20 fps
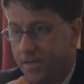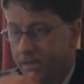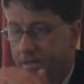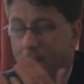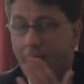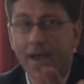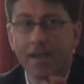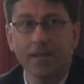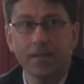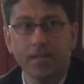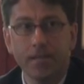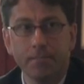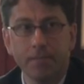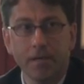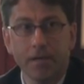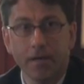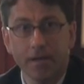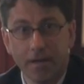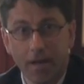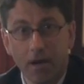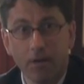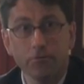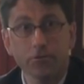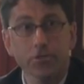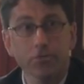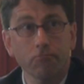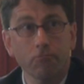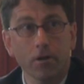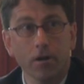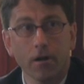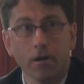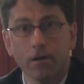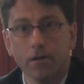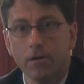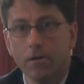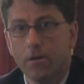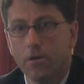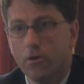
in academia and elsewhere